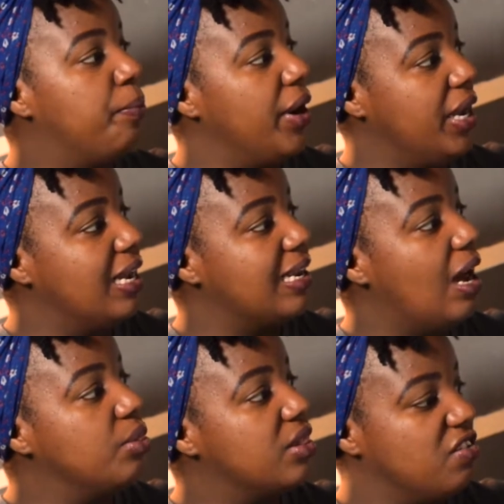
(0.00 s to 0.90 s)
breaking
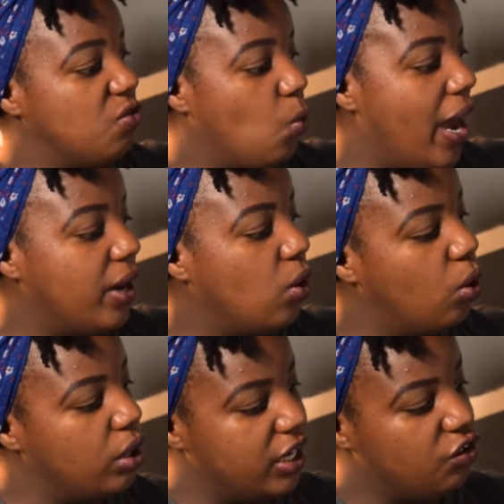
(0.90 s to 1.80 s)
down this one
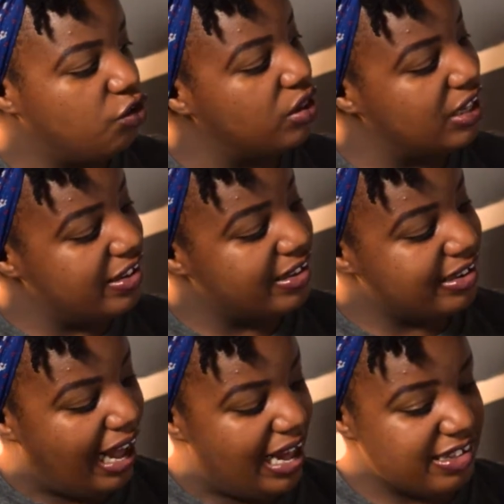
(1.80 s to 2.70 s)
goal into these
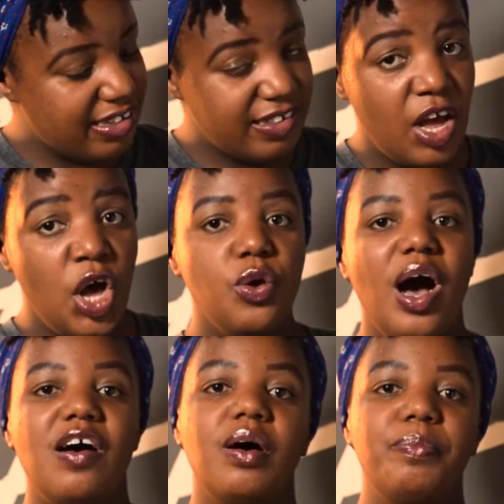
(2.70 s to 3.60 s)
tasks, you
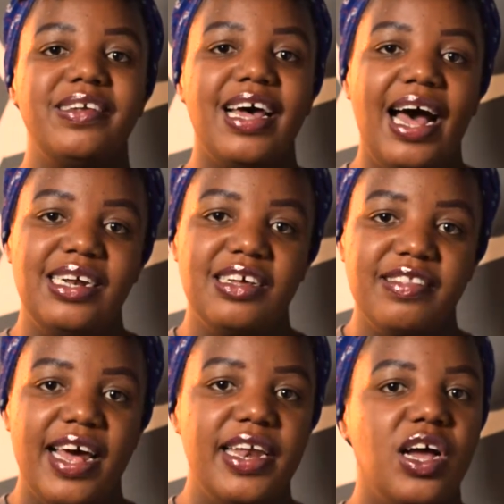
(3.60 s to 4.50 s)
have a better
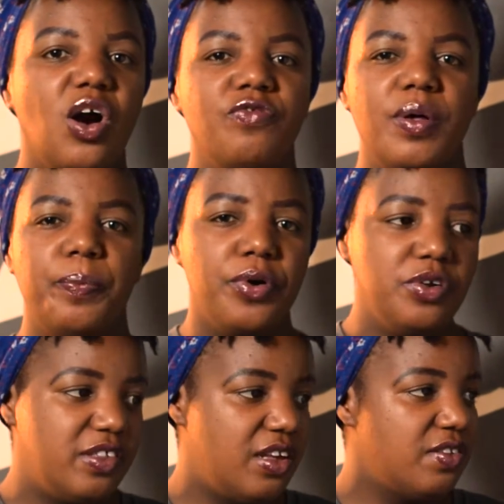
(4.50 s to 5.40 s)
understanding of the
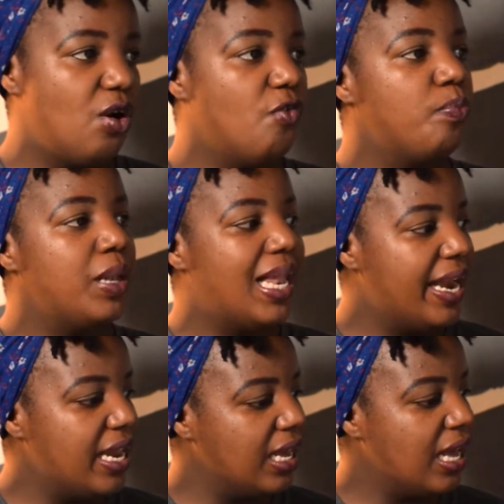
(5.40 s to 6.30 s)
process of
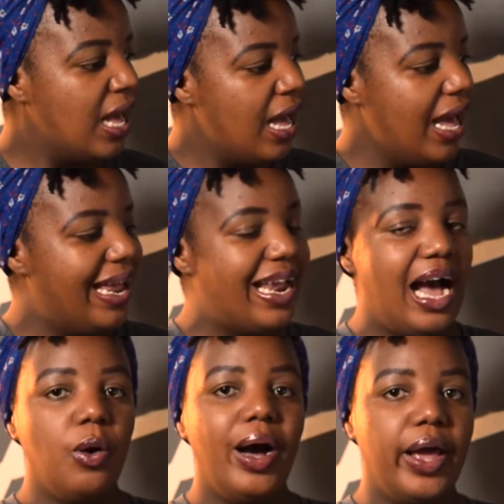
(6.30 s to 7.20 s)
planning and
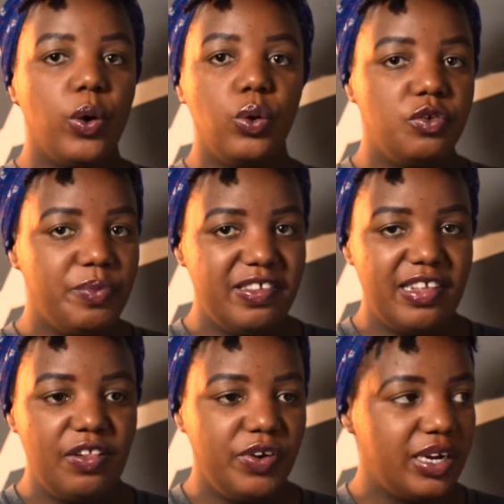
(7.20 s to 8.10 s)
how I hold
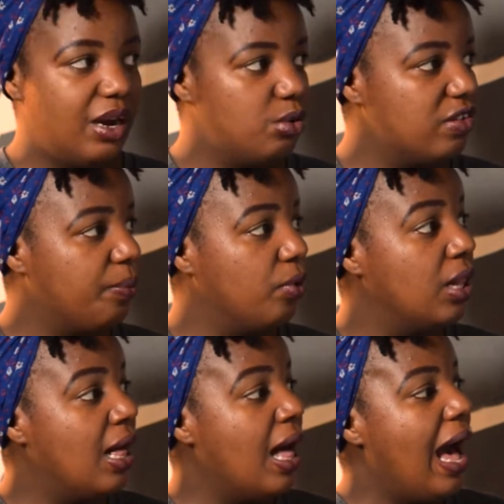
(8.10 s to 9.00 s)
myself
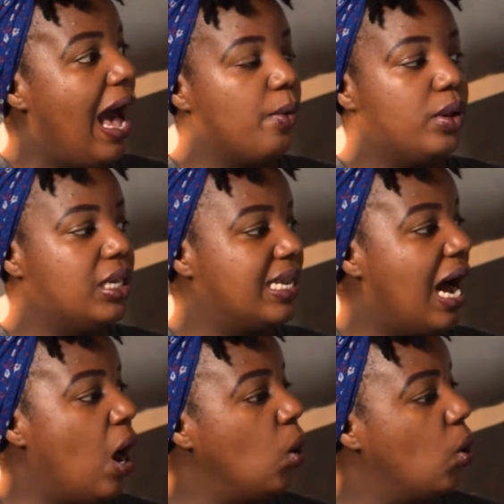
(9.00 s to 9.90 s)
accountable. I will
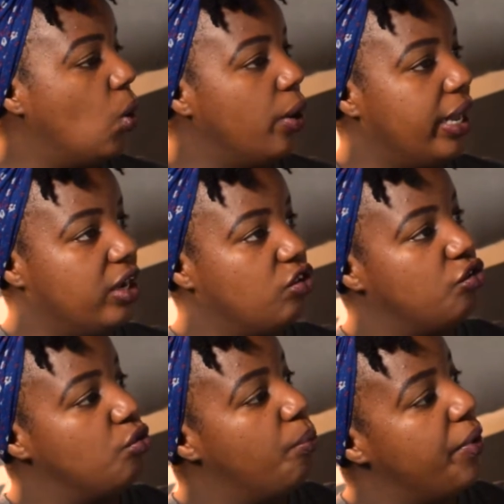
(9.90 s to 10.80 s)
now go
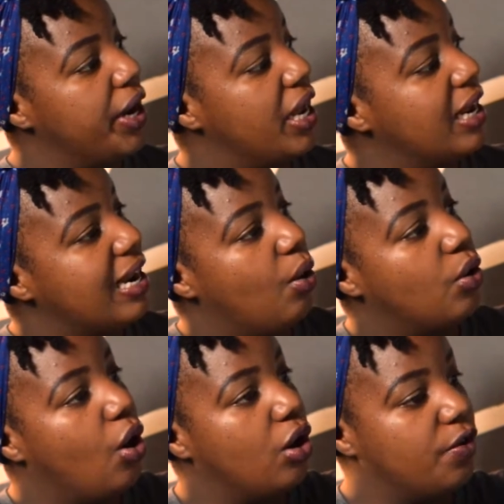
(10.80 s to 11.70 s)
into breaking
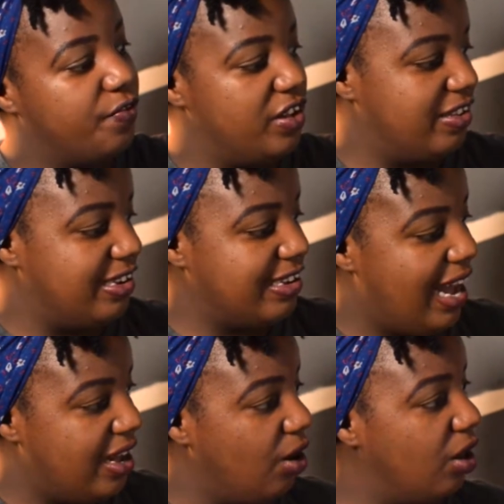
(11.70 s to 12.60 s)
down all of these
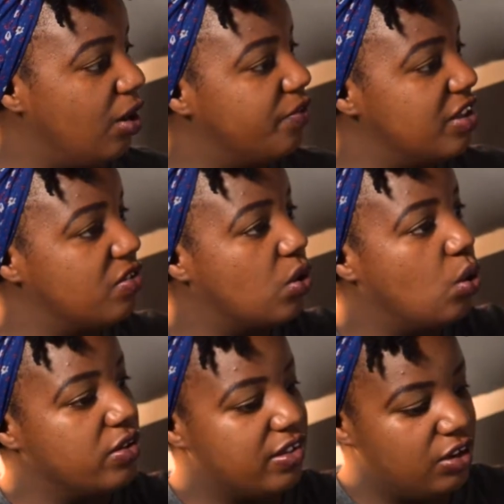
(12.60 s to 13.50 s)

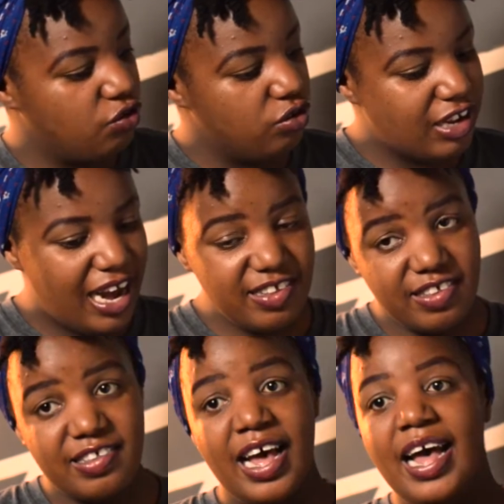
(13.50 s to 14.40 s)
goals into
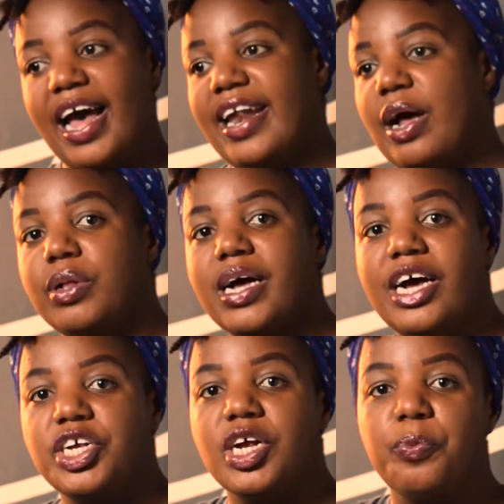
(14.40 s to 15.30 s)
tasks, and I will
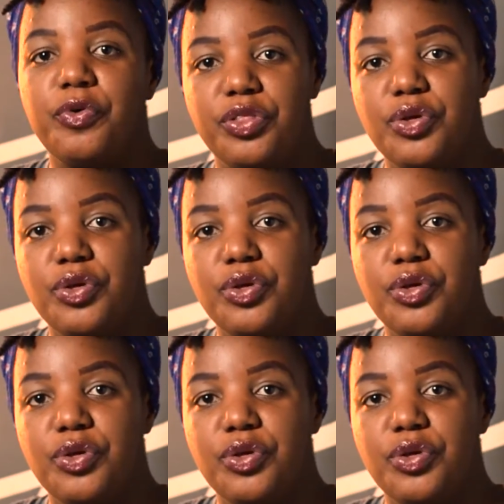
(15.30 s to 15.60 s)
catch up with